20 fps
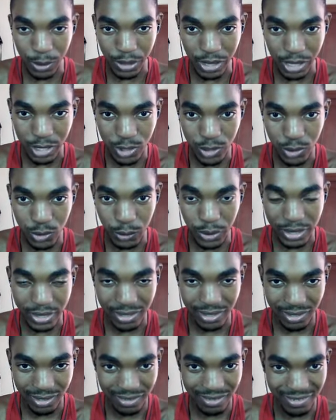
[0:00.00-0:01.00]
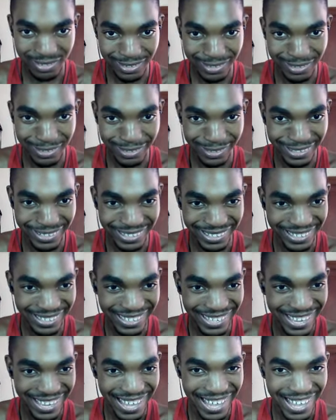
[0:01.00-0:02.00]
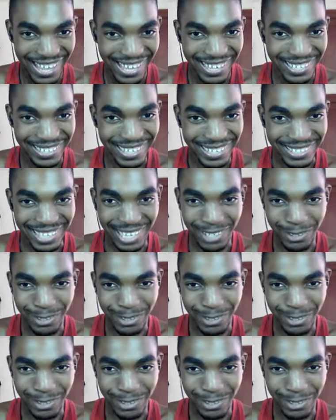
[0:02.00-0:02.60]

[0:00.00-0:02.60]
Okay, sweet. It does